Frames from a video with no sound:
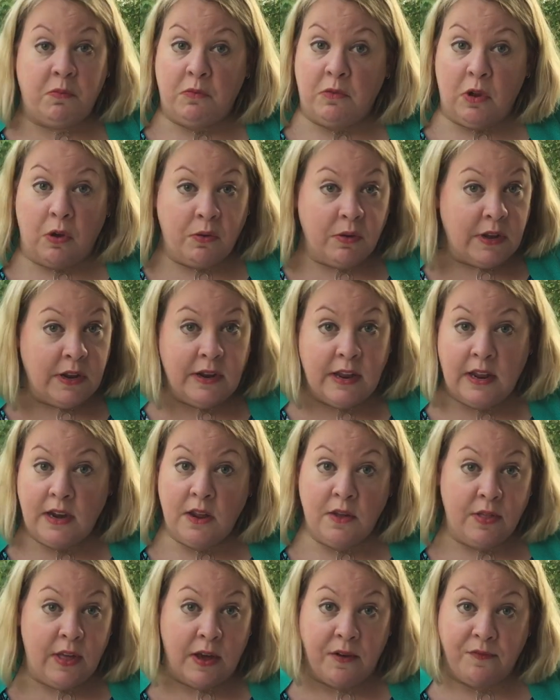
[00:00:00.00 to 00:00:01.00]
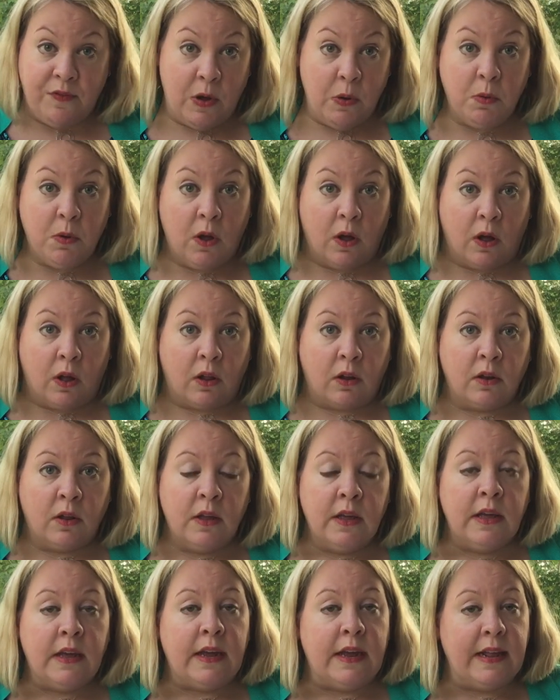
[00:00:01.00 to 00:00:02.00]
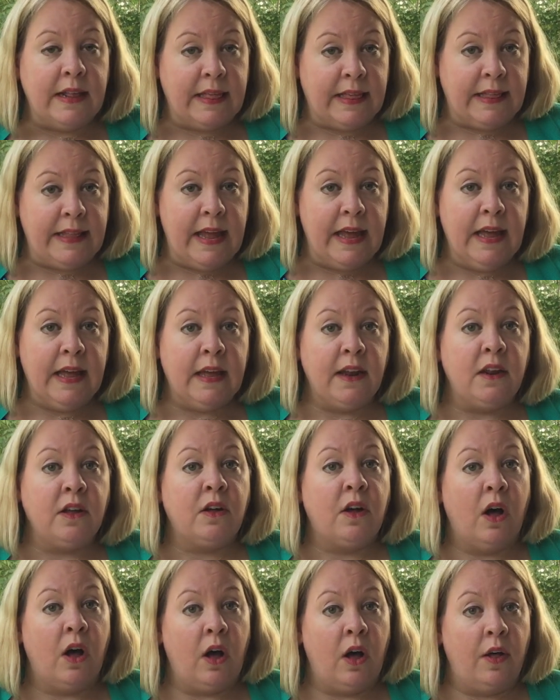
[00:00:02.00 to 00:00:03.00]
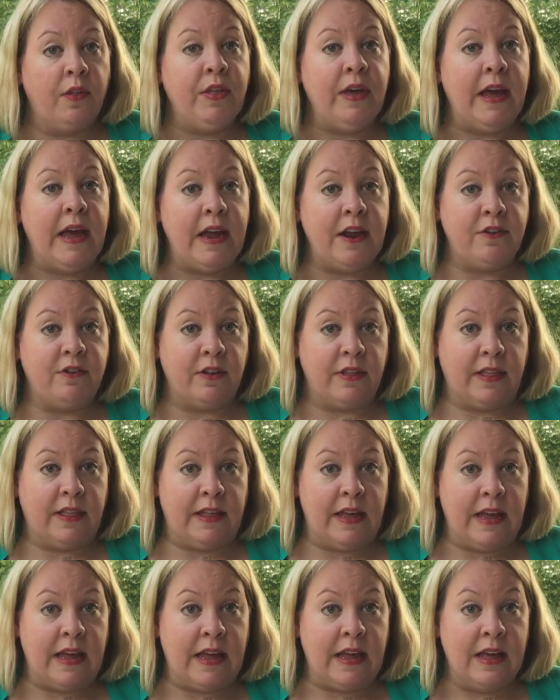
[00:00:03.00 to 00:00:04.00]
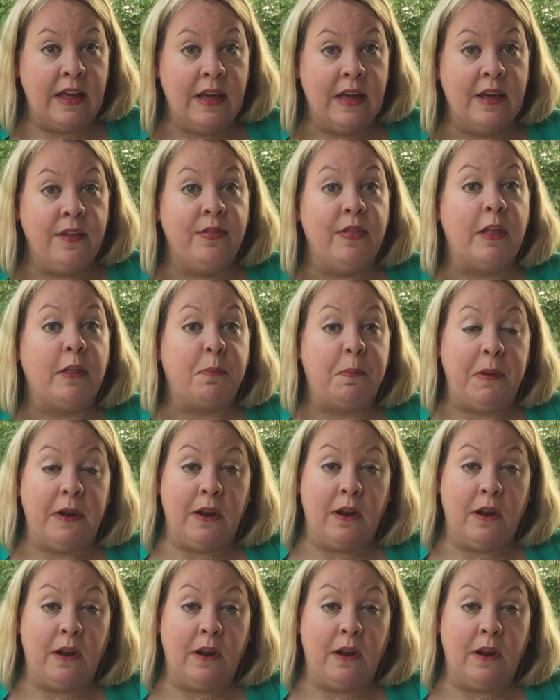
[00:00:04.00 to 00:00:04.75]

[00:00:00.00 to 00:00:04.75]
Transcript: Don't continue that phone call. Instead, call the agency that's